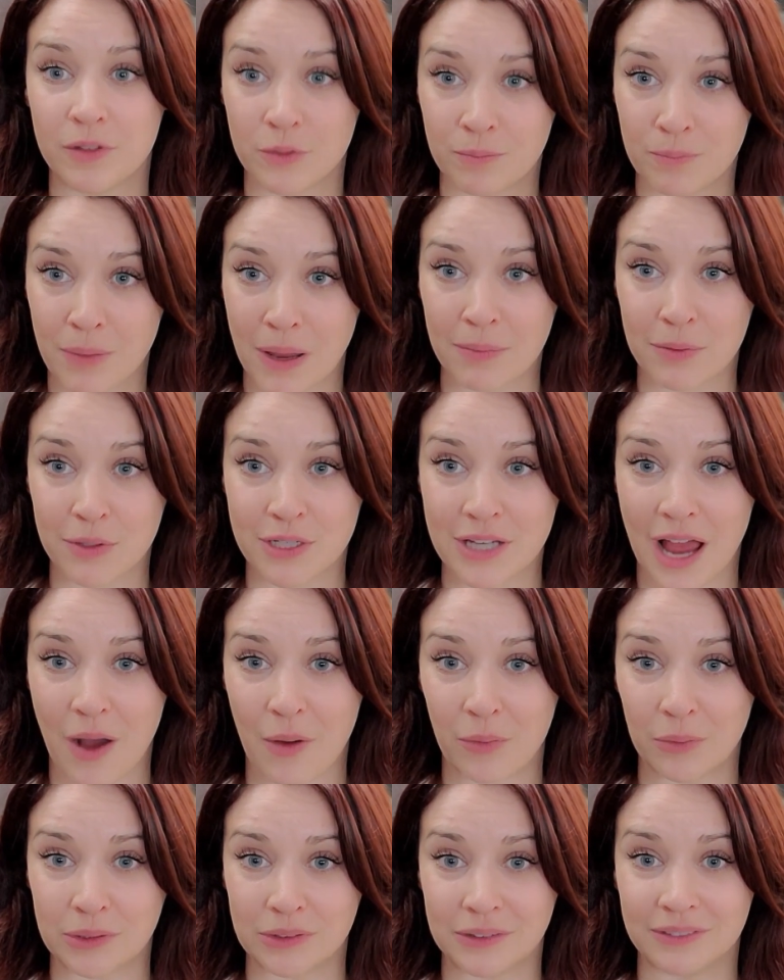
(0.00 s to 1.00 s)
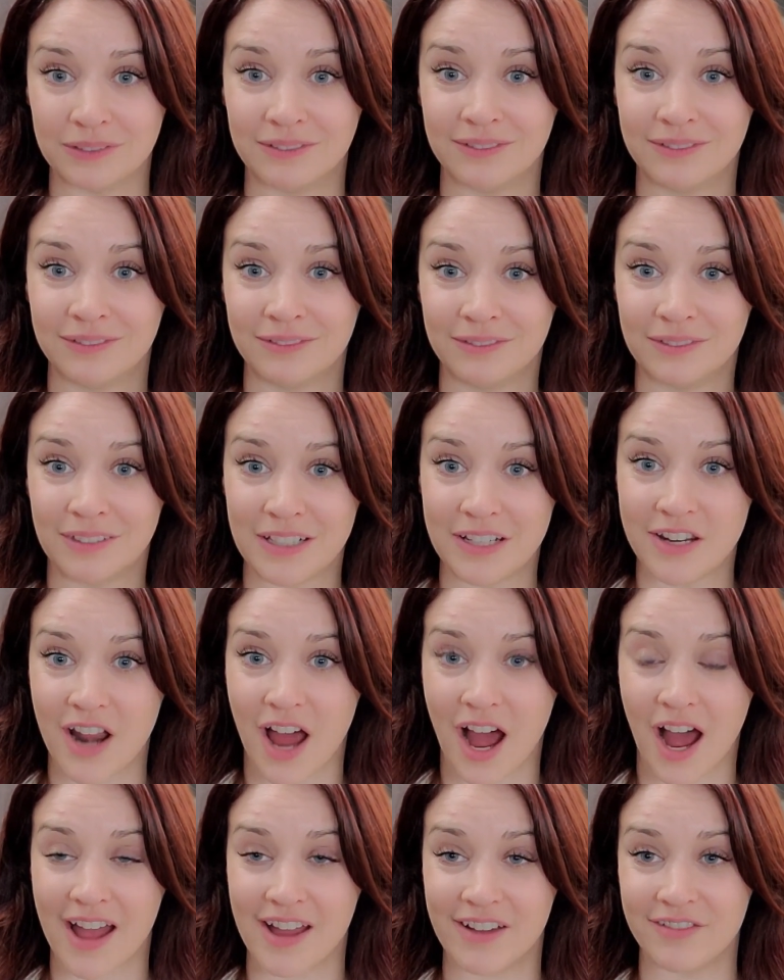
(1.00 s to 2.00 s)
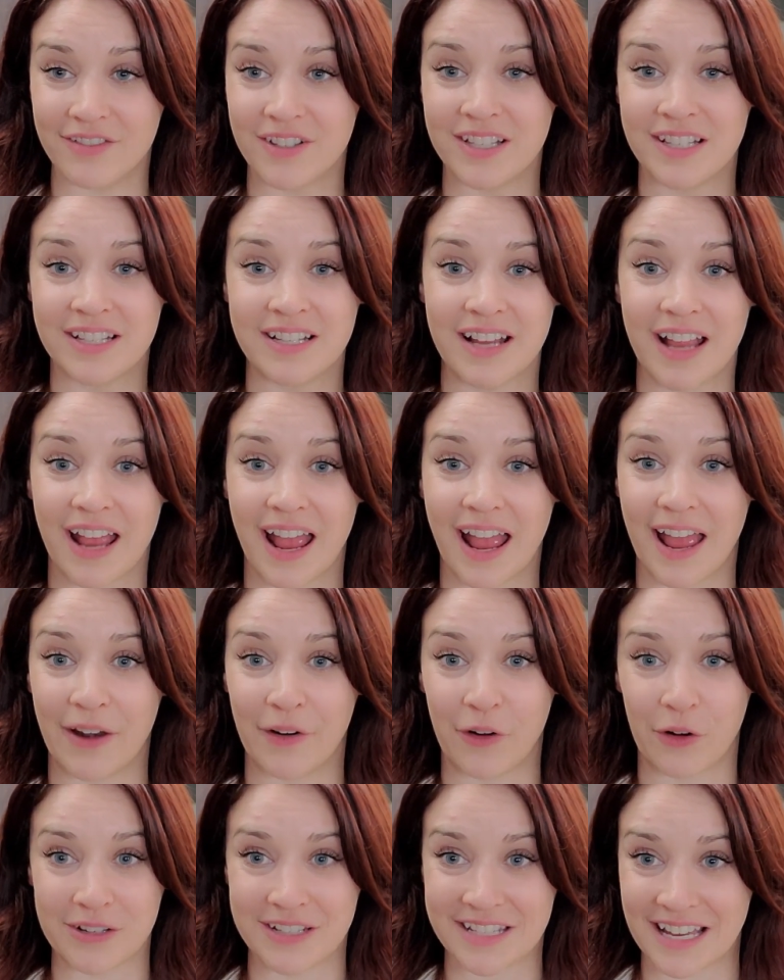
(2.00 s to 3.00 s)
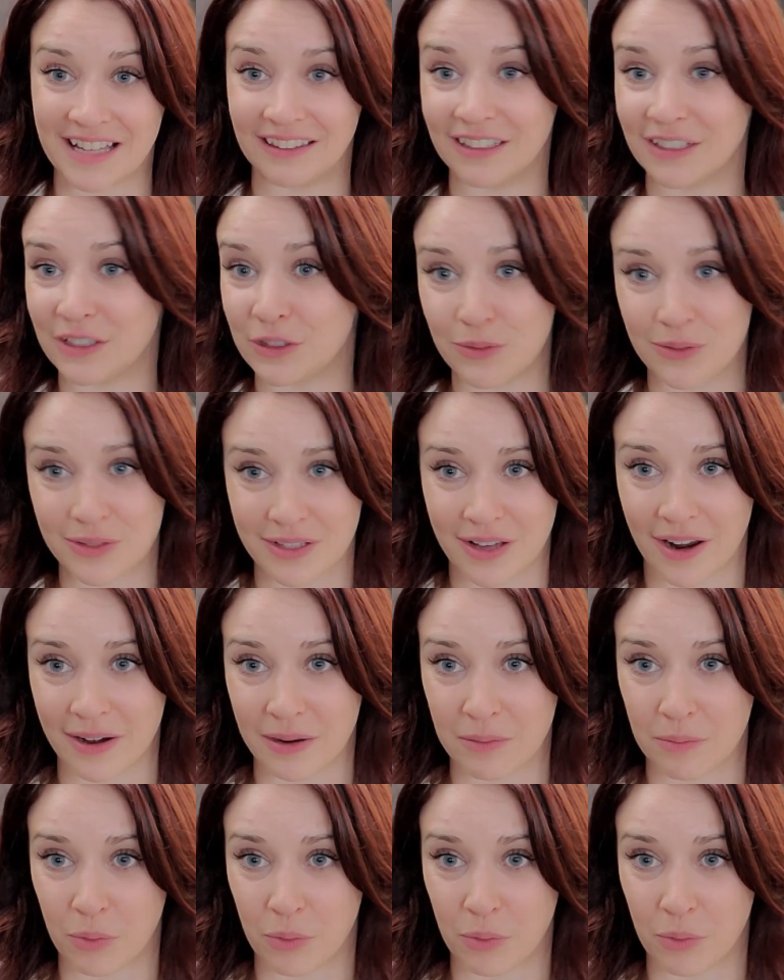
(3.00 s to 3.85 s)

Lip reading: paper towel, knives, and our daily use cutting